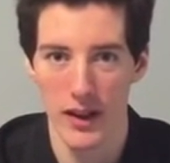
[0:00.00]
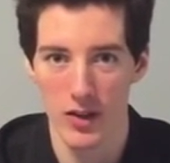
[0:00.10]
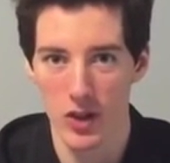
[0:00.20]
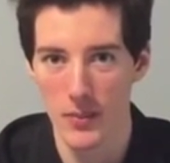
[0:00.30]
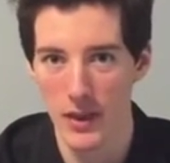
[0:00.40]
And
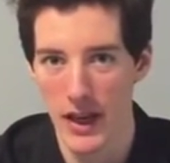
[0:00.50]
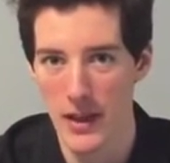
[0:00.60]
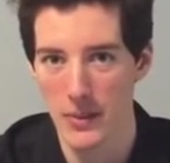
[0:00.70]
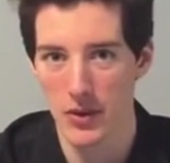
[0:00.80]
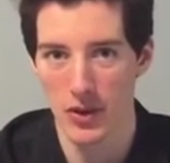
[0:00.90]

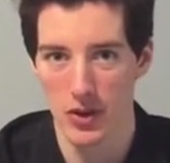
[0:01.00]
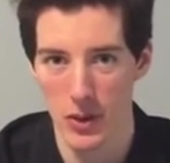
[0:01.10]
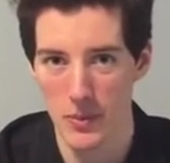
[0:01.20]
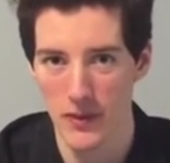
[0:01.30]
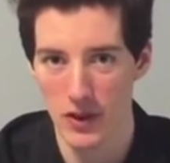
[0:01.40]
sometimes
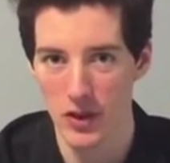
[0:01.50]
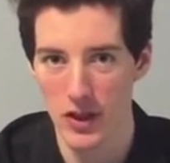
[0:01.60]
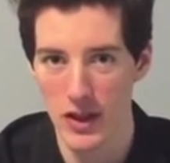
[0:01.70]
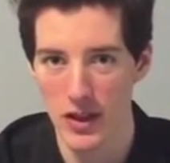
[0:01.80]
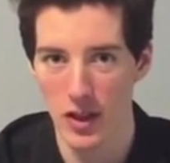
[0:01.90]
some of us
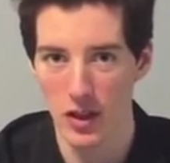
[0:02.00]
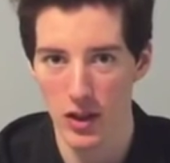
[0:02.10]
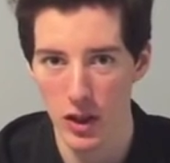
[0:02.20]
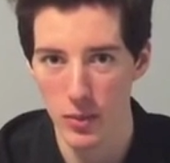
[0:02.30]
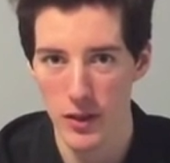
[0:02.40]
need a
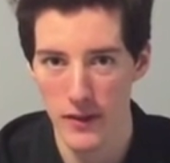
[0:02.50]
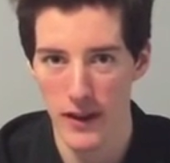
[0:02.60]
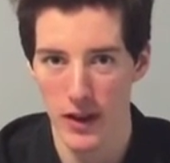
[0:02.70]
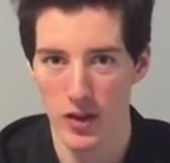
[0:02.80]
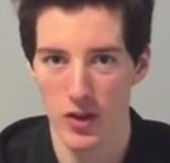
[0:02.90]
little bit of
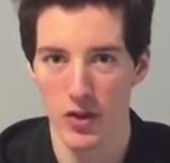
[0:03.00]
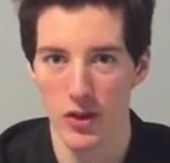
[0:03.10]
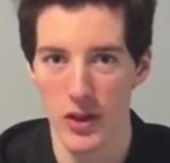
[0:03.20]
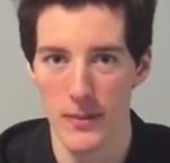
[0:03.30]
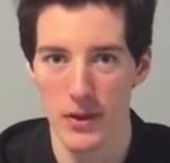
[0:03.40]
extra
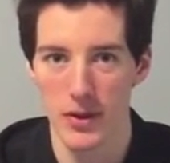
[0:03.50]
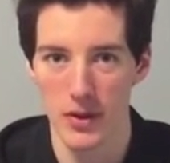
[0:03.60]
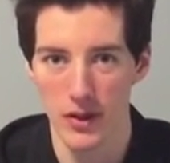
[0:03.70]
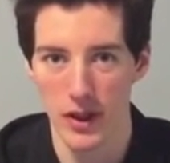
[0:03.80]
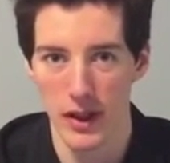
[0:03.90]
sleep
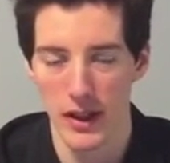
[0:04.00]
to